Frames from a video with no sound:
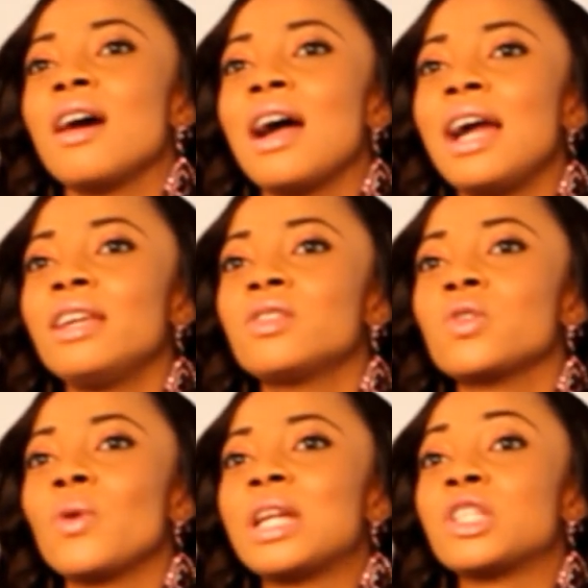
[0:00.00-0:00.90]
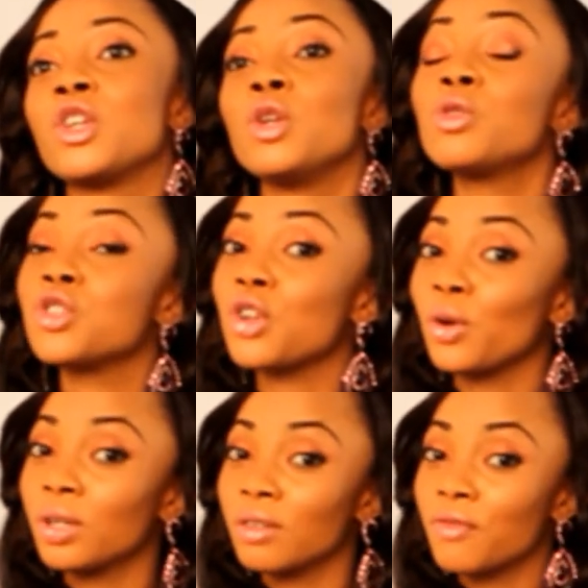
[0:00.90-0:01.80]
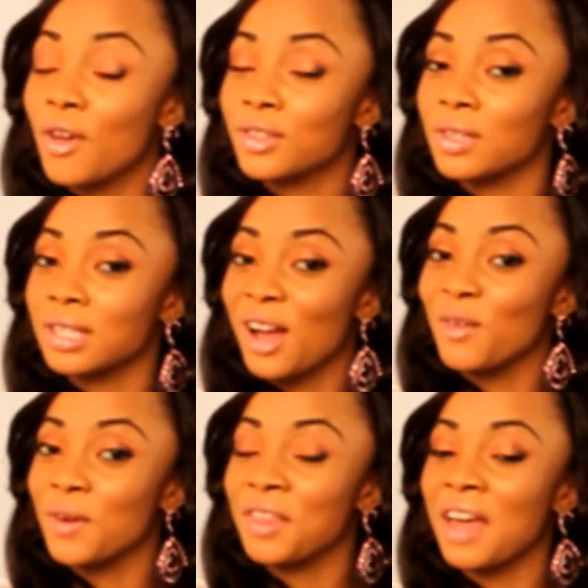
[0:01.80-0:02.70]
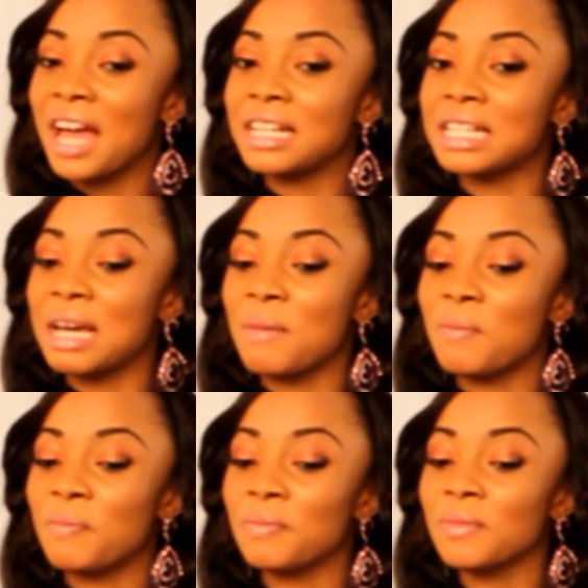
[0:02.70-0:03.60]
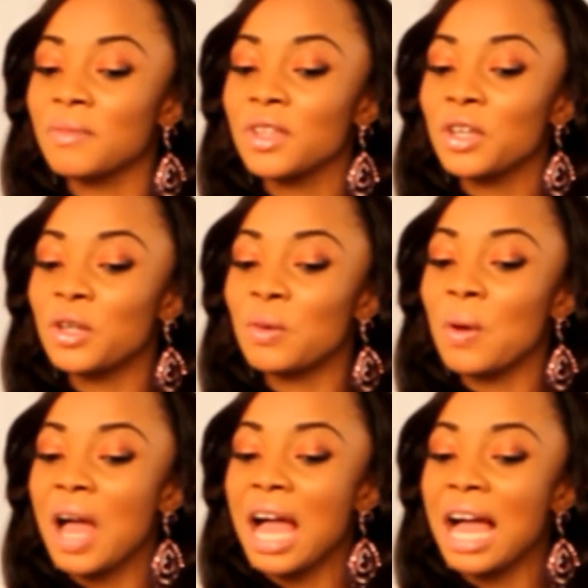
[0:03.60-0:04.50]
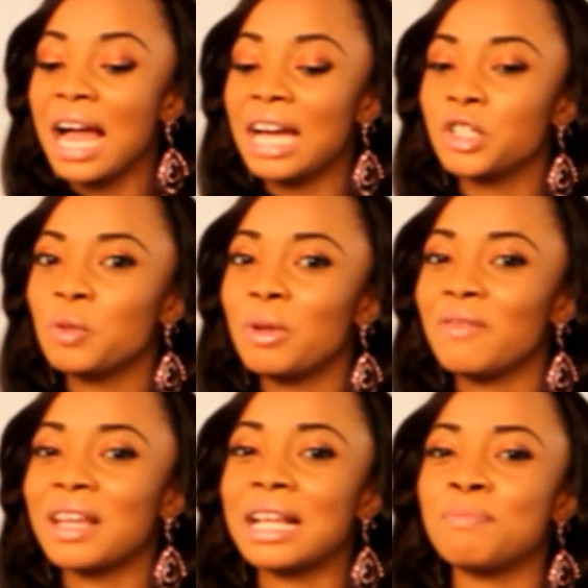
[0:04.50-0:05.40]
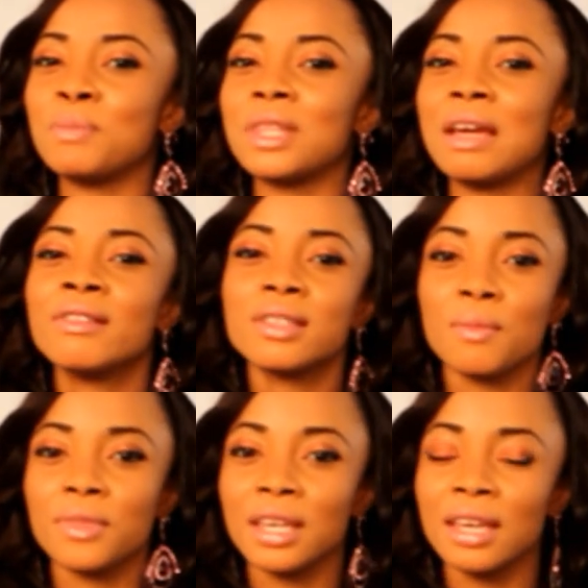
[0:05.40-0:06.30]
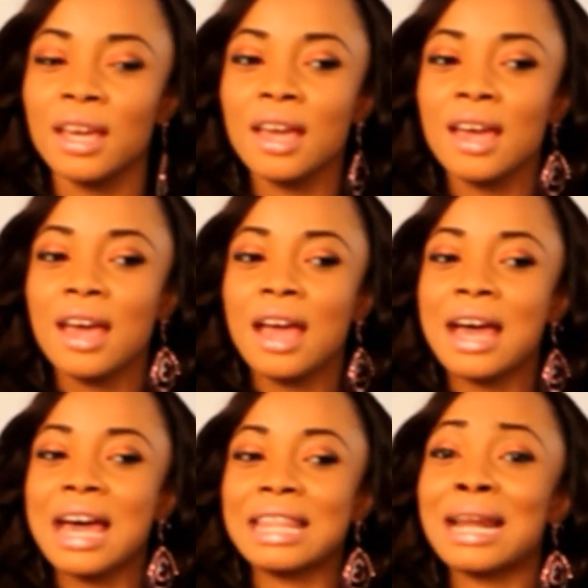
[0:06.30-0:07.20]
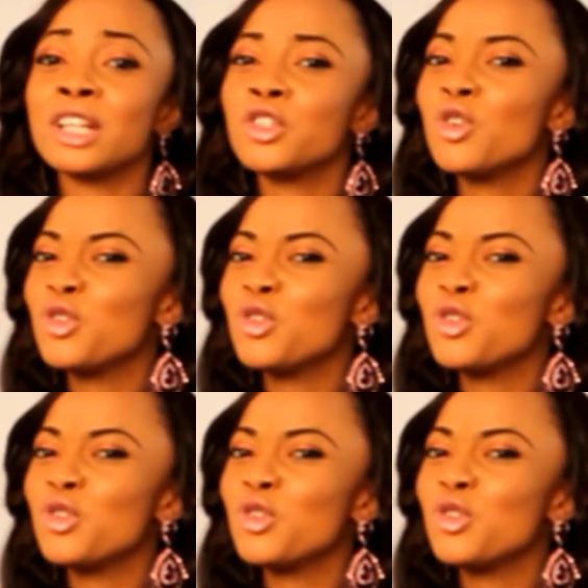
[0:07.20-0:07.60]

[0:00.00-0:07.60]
I saw it as a huge joke, first to start with, and, you know, I do believe that there is something that I do not